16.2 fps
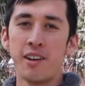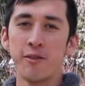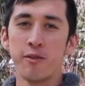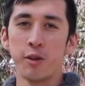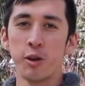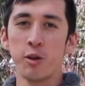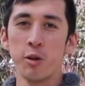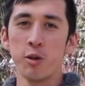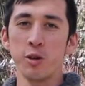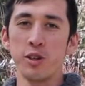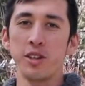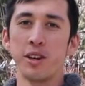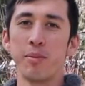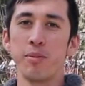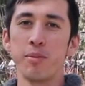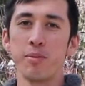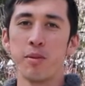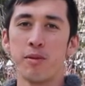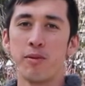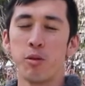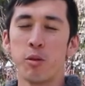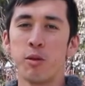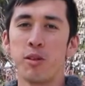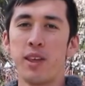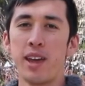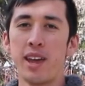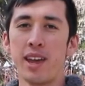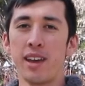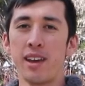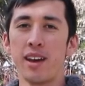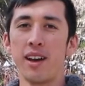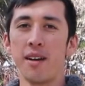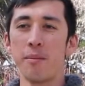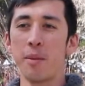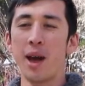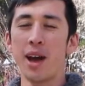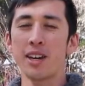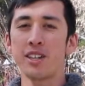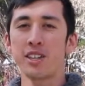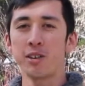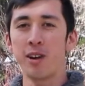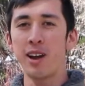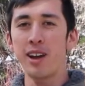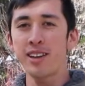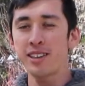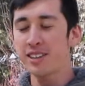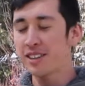for courtship before they hatch their eggs.